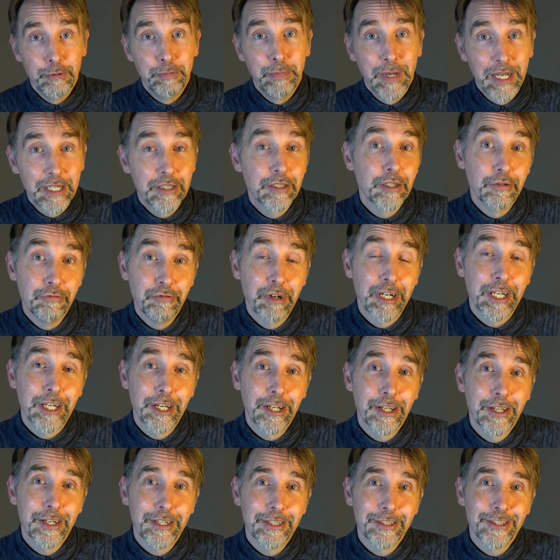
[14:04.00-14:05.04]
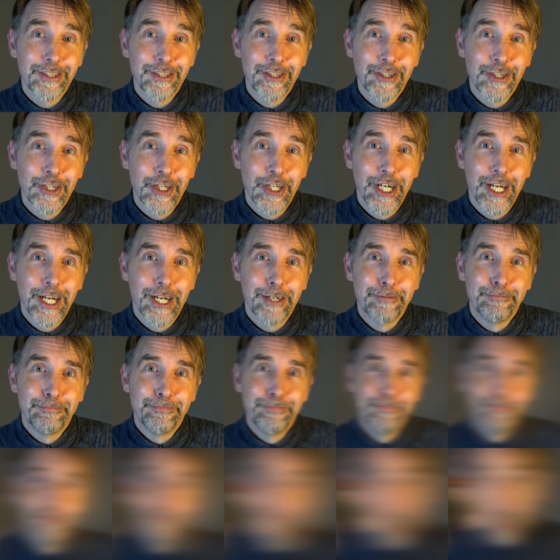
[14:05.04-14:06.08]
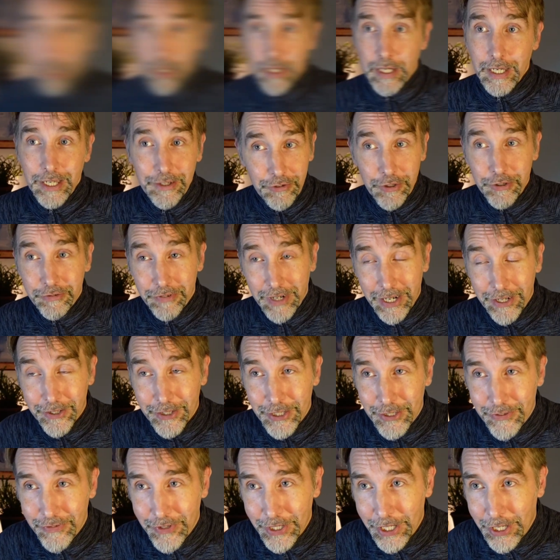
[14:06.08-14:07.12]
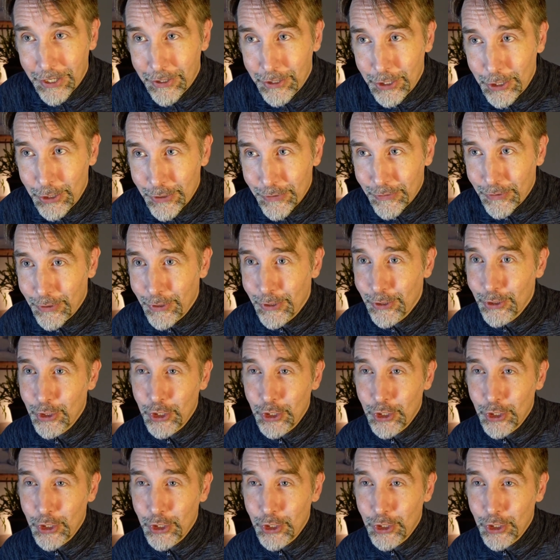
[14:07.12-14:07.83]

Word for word: better regulate desire. If you found this video useful,